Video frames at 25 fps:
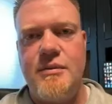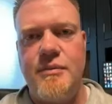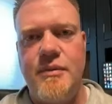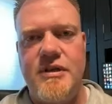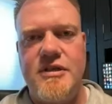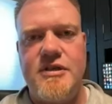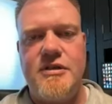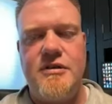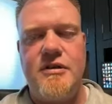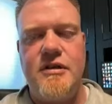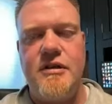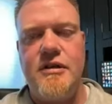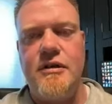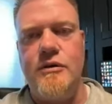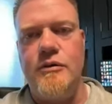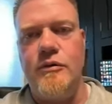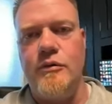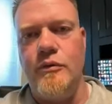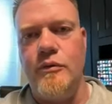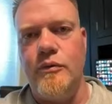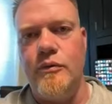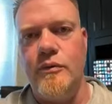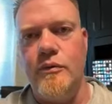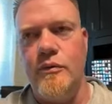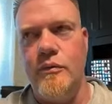to make sure that
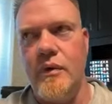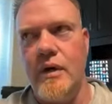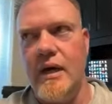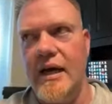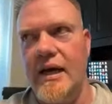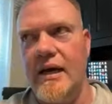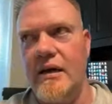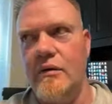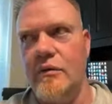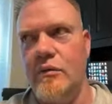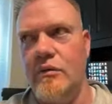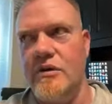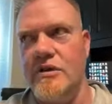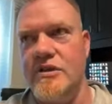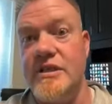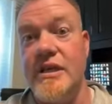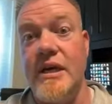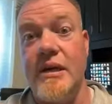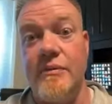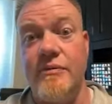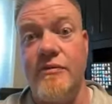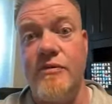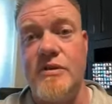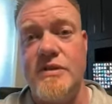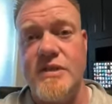you were set
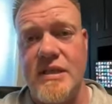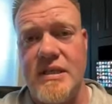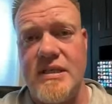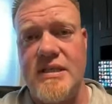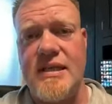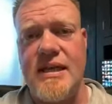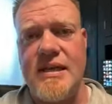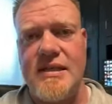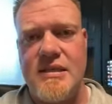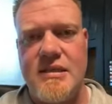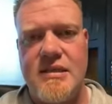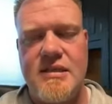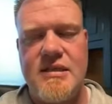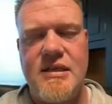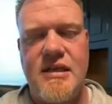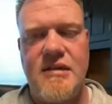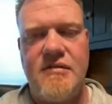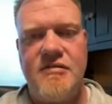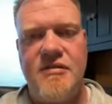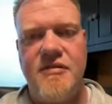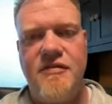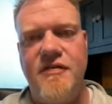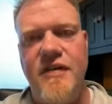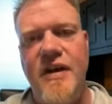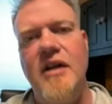up for success and set up
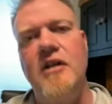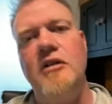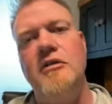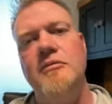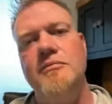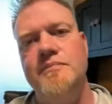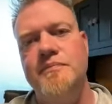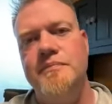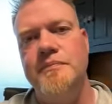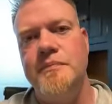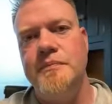to fail.